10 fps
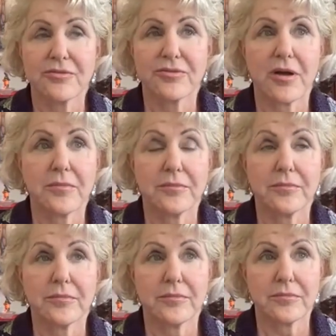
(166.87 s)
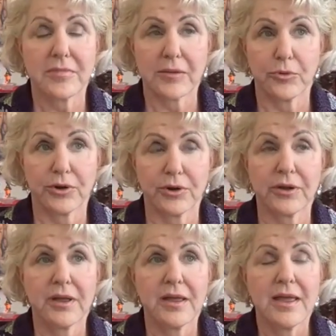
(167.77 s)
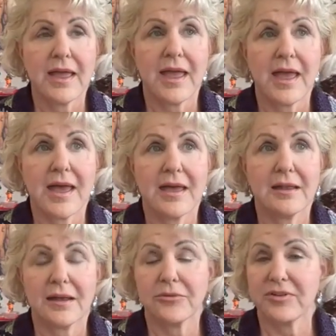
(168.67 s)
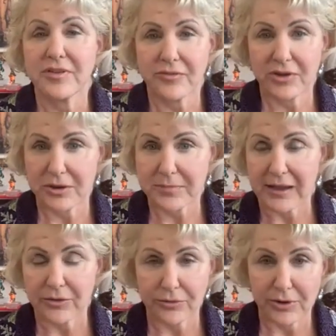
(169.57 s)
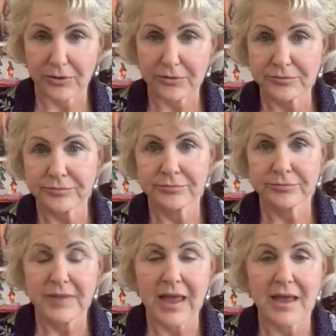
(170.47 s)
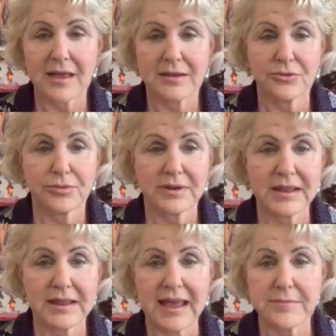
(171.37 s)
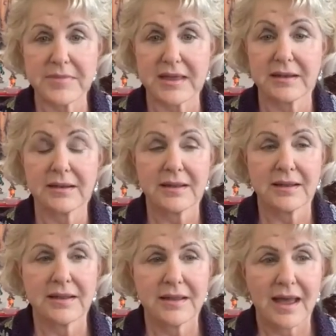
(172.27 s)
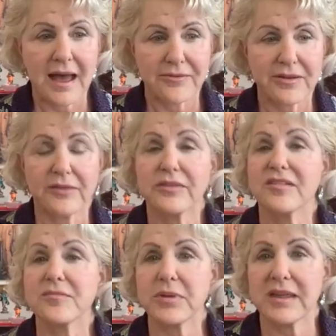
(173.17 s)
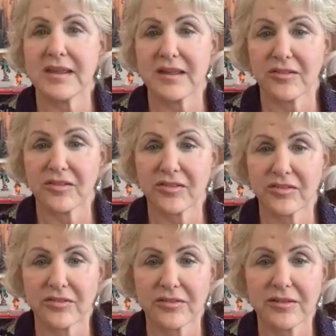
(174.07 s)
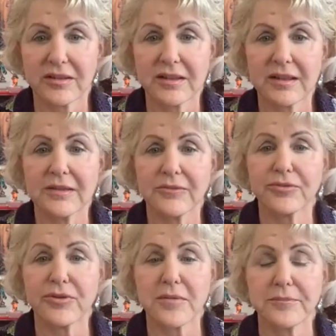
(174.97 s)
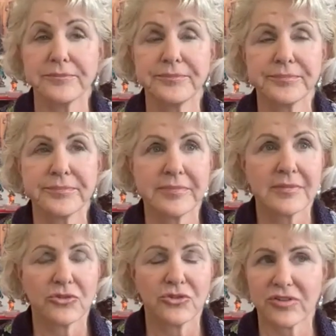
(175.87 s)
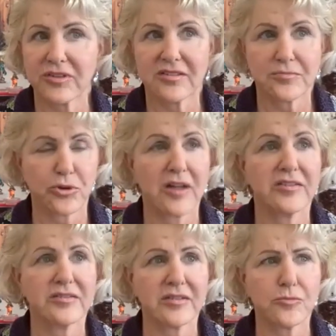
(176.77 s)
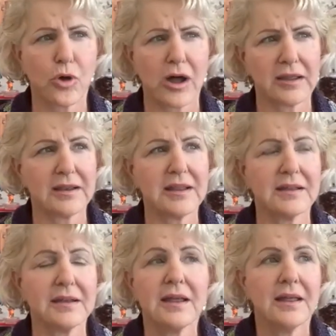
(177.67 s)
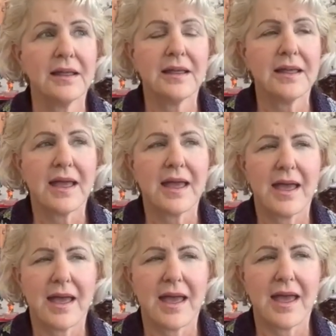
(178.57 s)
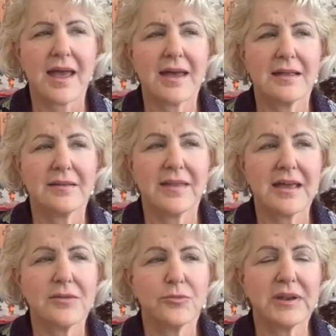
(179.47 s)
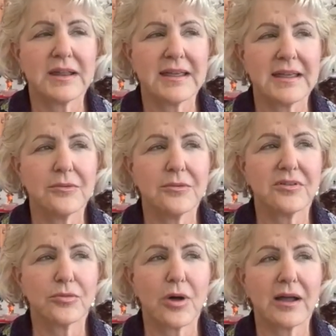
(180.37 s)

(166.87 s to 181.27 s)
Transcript: from my work, and I was in the very back row. And when he came in, I felt this peace from just his presence walking in. And then when he was